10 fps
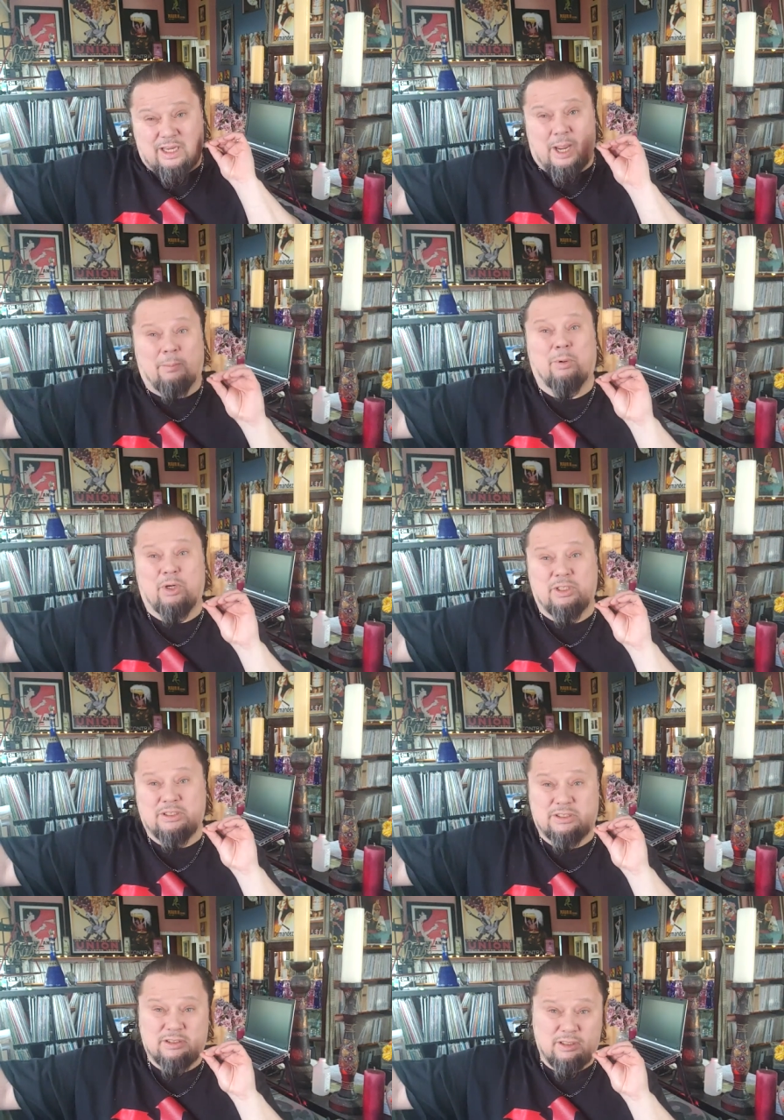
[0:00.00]

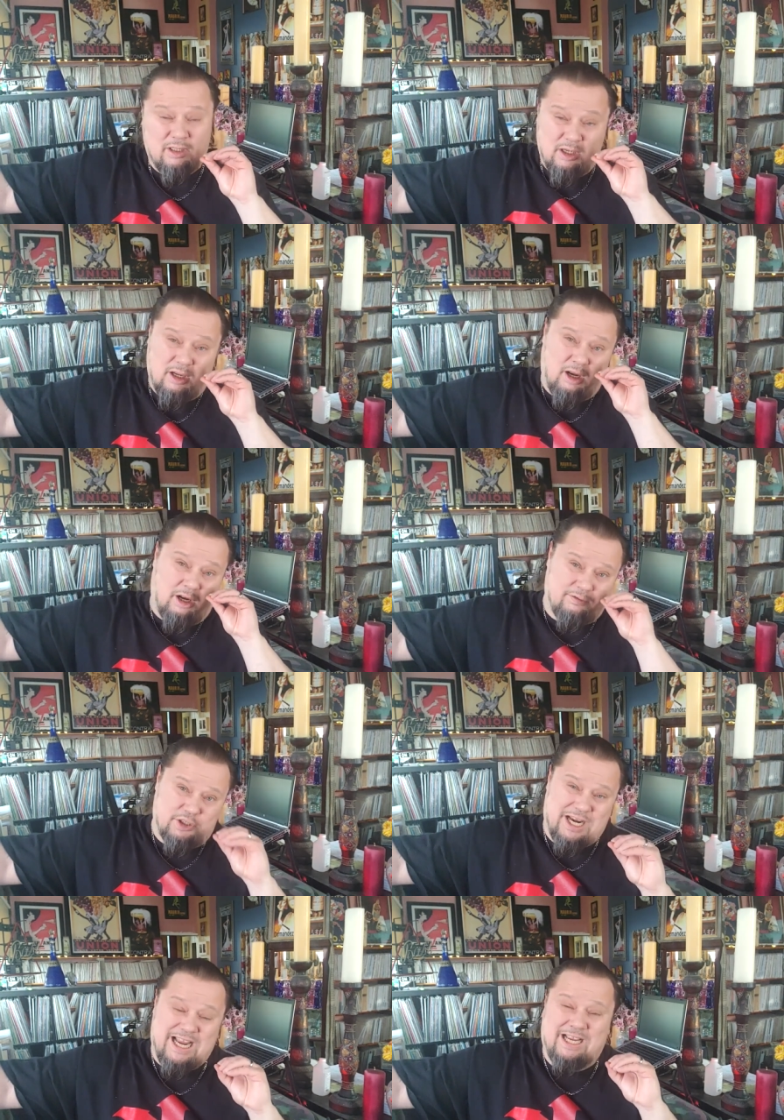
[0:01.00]
embers of
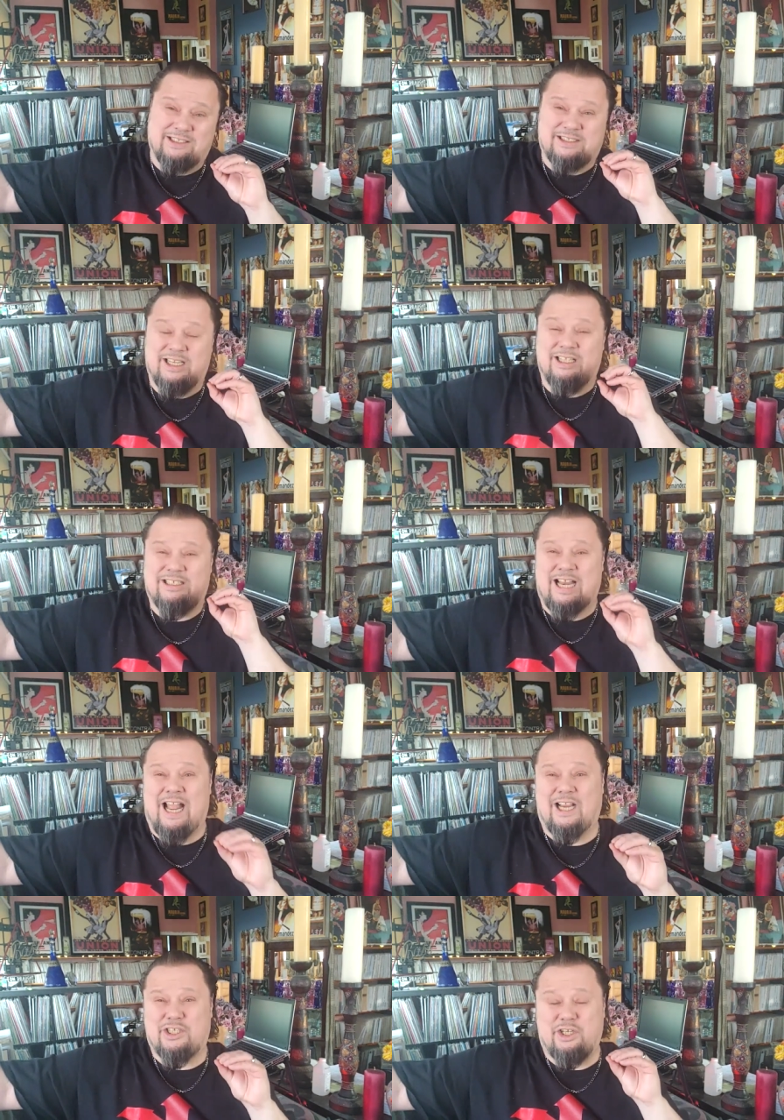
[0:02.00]
jazz that
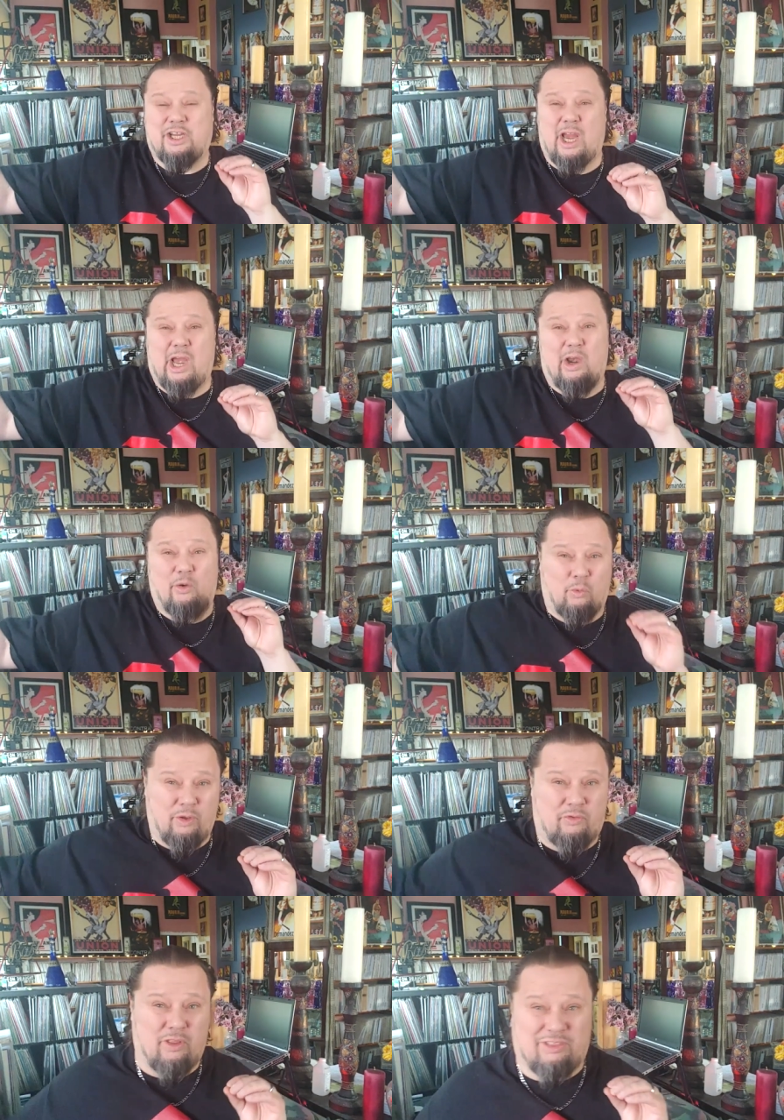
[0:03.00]
actually carried
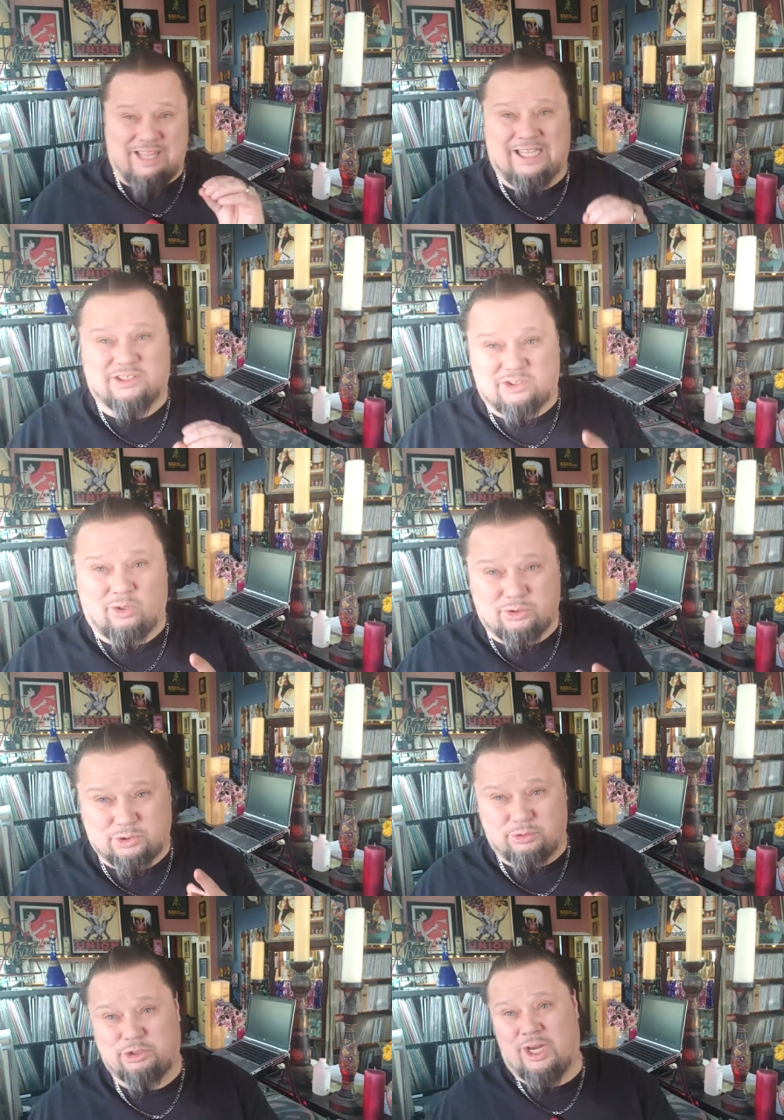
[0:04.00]
with it that
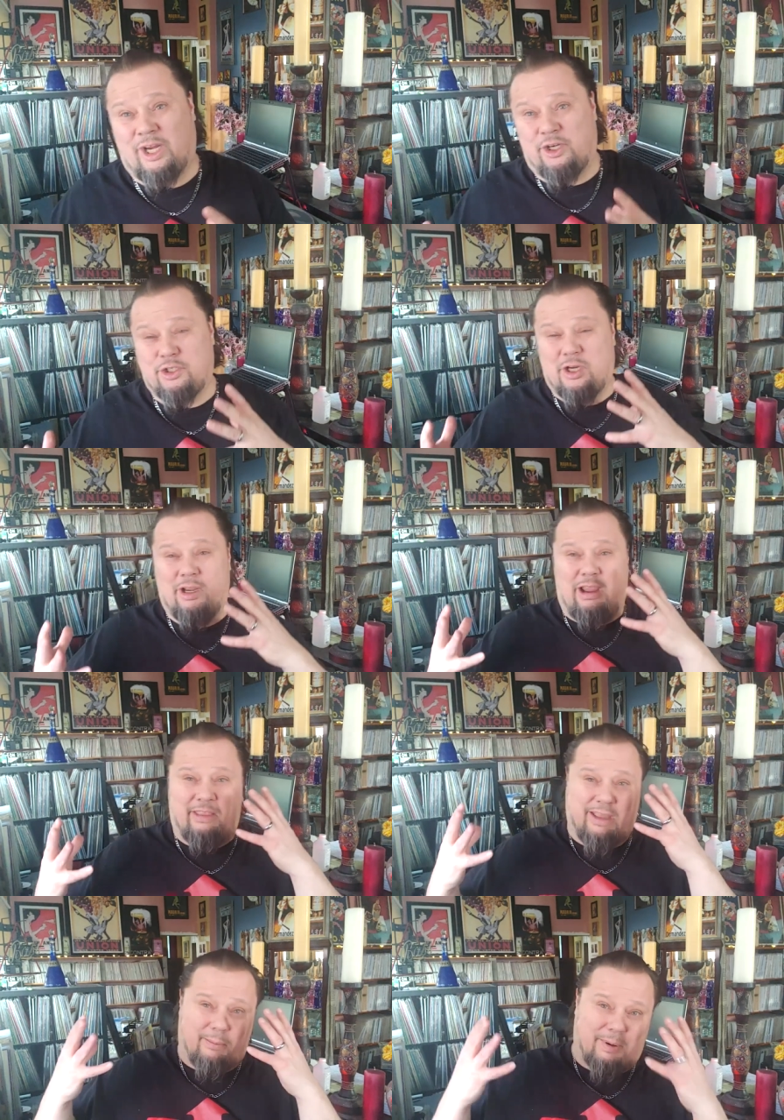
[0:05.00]
social change
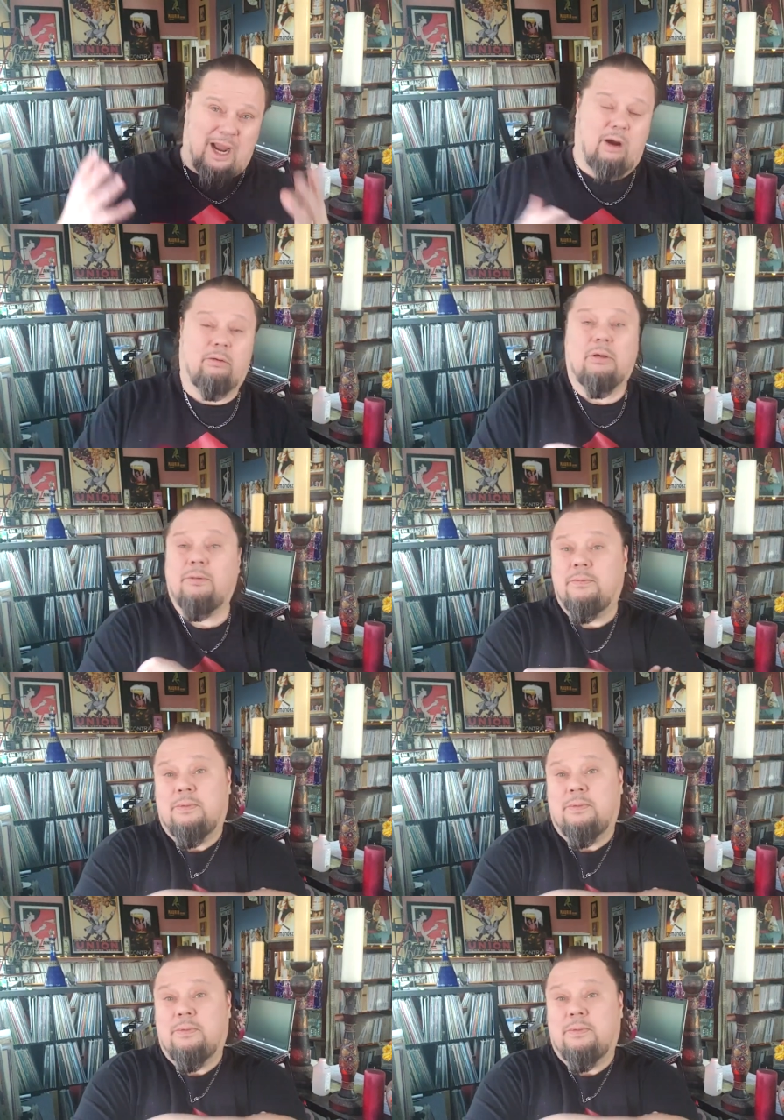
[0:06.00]
and that power.